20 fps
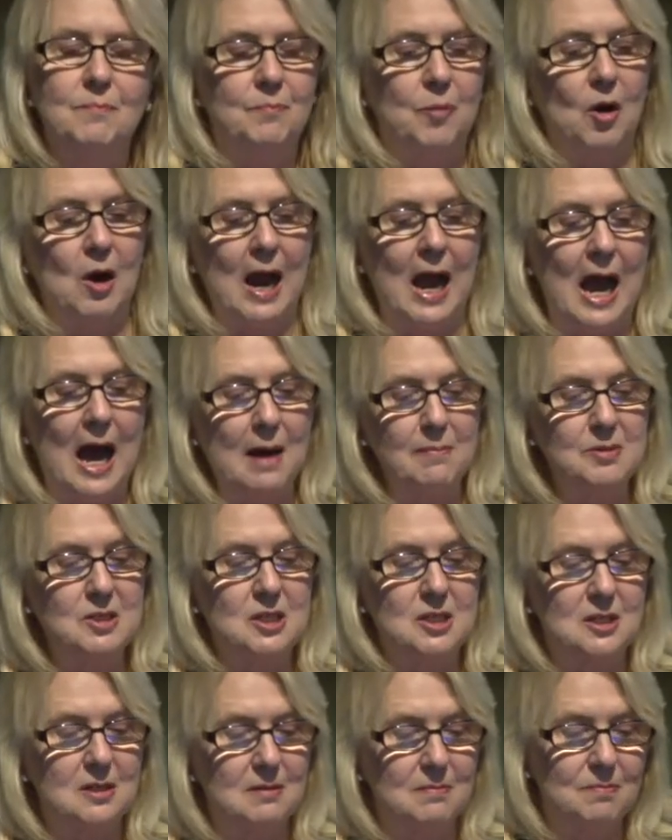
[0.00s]

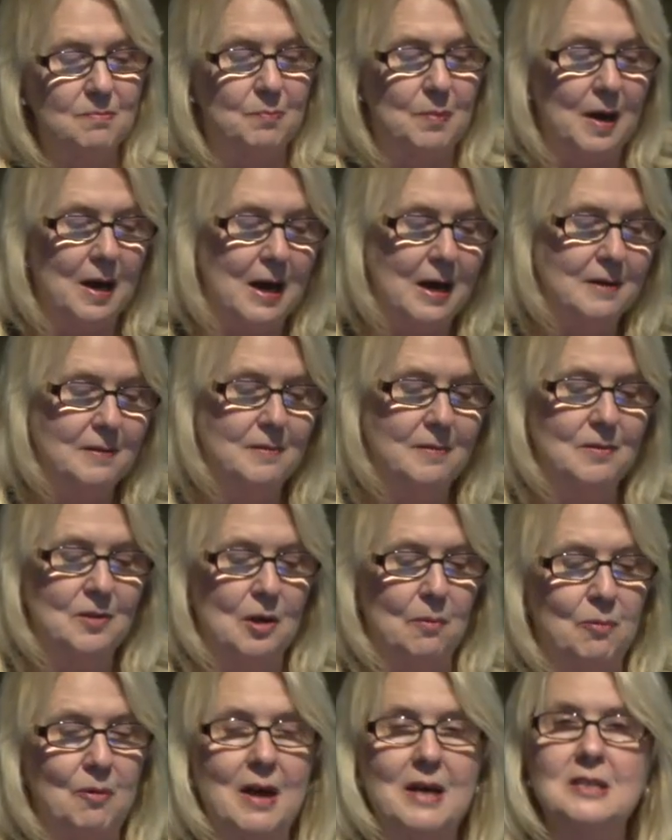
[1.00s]
Perhaps, but
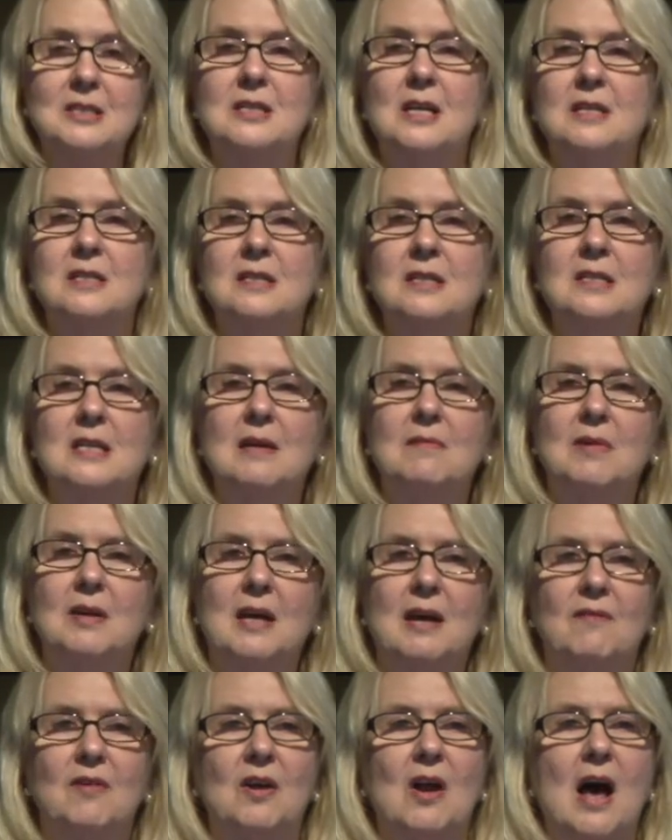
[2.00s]
the press doesn't seem to
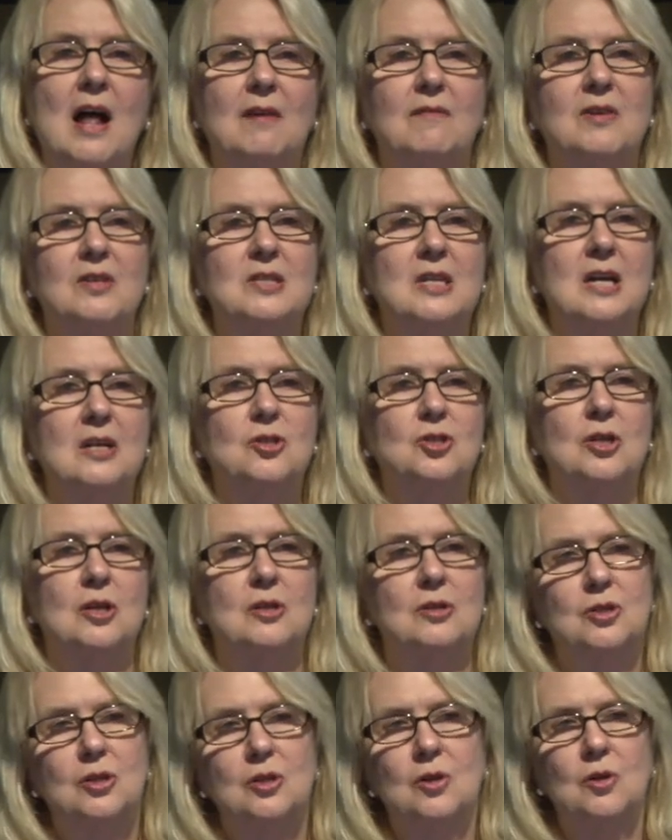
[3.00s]
give a lot of
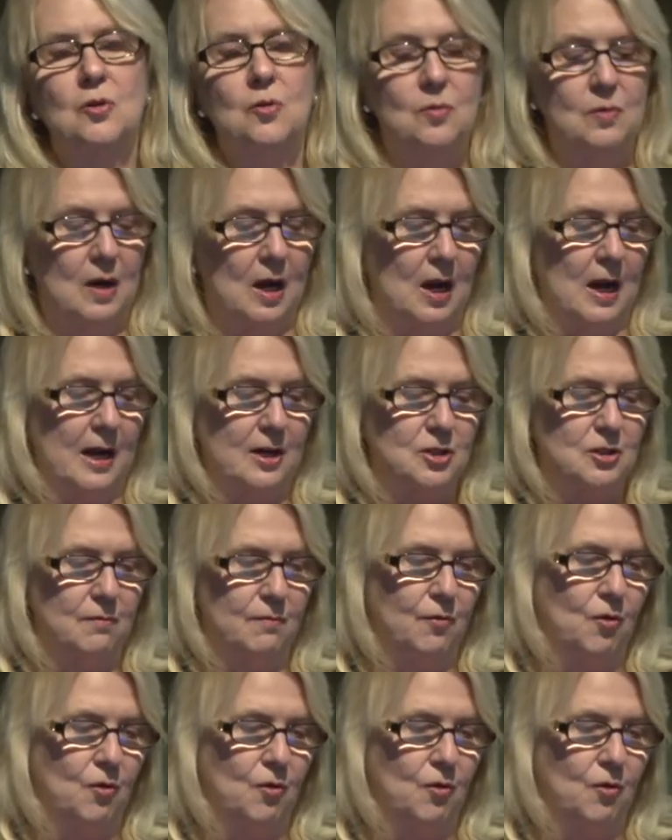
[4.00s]
attention to election